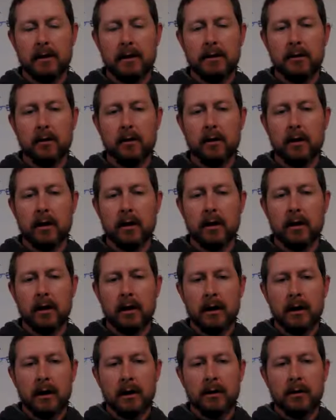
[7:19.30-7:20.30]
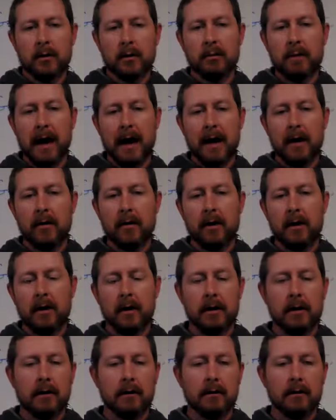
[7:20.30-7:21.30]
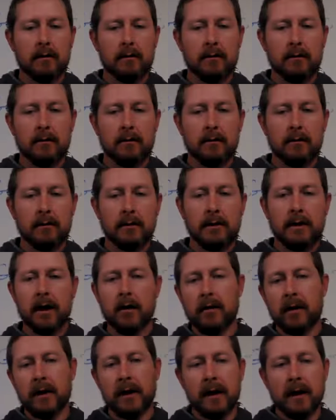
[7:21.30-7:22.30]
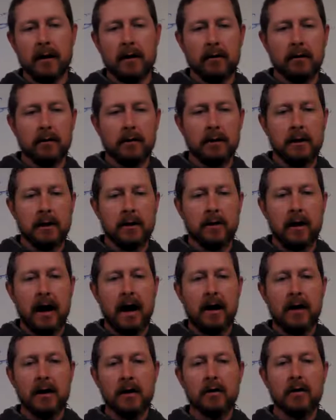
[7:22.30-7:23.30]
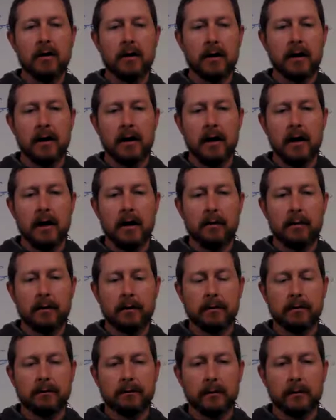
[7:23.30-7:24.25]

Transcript: Your power going out, you know, how do you hook it up?